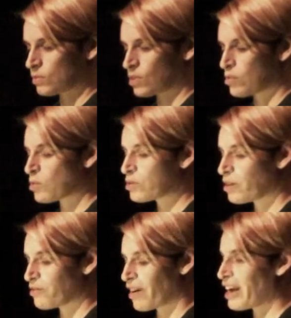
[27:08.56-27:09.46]
So I'm
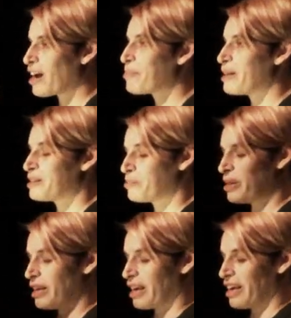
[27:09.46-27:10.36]
also very happy to
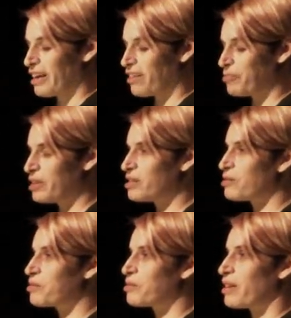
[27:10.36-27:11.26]
be here. I've been
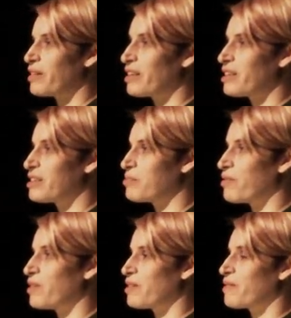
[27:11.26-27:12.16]
to, I think this is
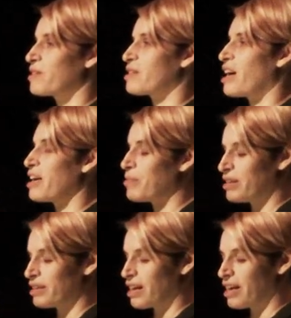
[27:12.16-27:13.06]
my fifth time
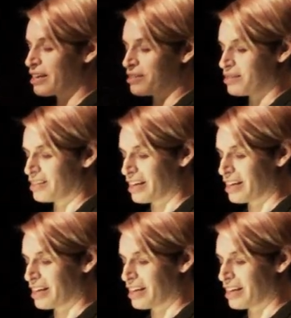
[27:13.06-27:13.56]
in Ireland